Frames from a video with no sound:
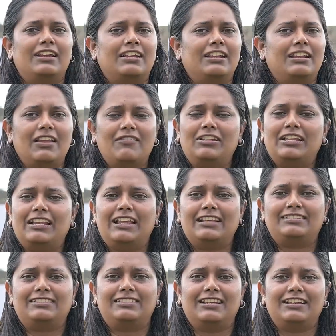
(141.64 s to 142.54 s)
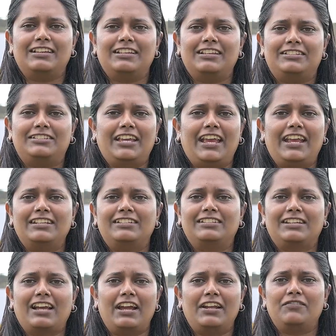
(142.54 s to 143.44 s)
Nevertheless, it
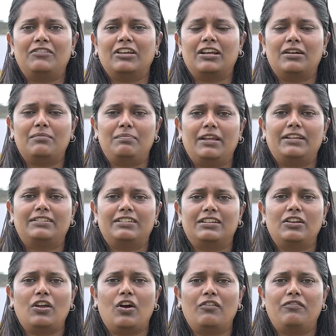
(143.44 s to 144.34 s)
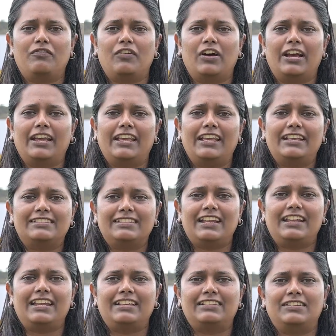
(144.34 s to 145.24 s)
changed kind of the complexion of uh, his
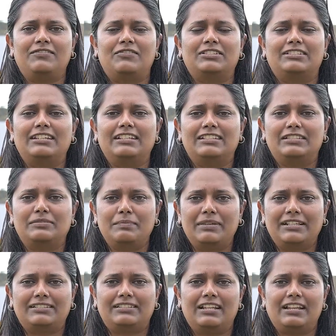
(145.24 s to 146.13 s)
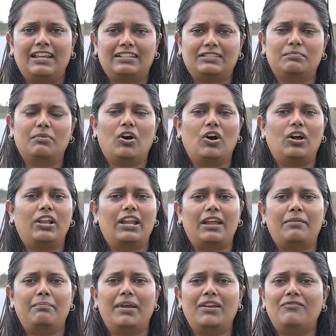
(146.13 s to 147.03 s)
innings. He was dismissed the next ball
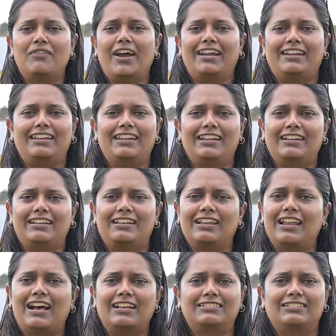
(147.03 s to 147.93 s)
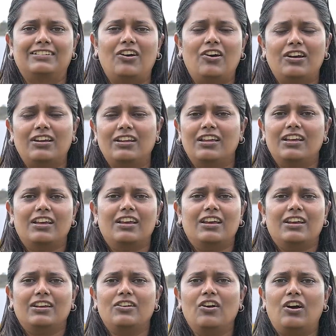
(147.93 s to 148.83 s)
and Ben White didn't last long.
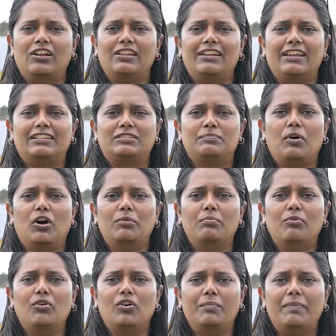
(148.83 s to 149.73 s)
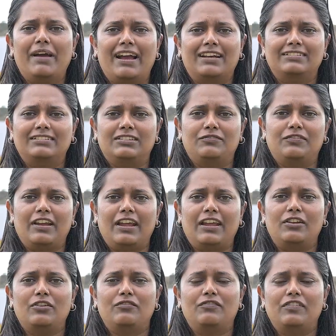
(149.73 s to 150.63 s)
Gone the next ball bowled by Asitha
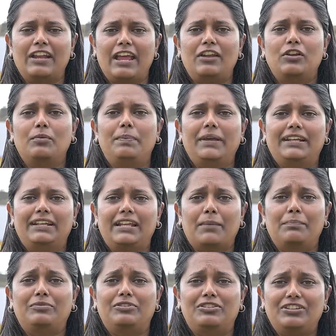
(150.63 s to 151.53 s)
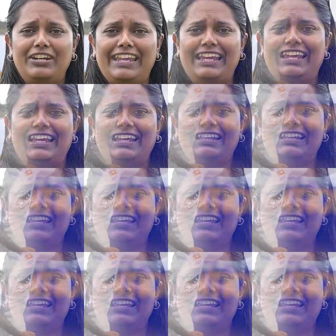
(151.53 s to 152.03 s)
Fernando. Fernando picked up three in